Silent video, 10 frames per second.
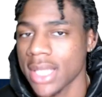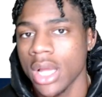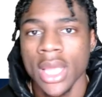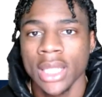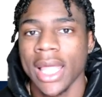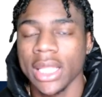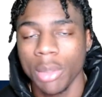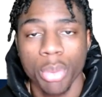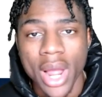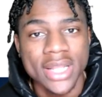Uh, like
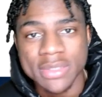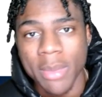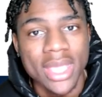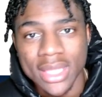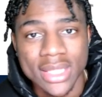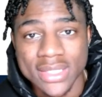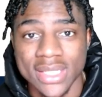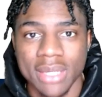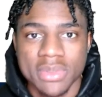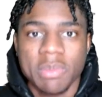LeBron is making these
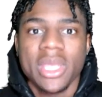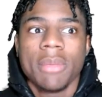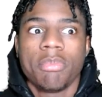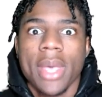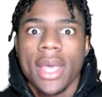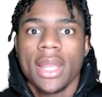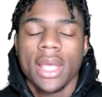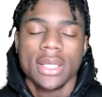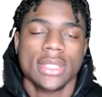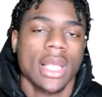teams be badass.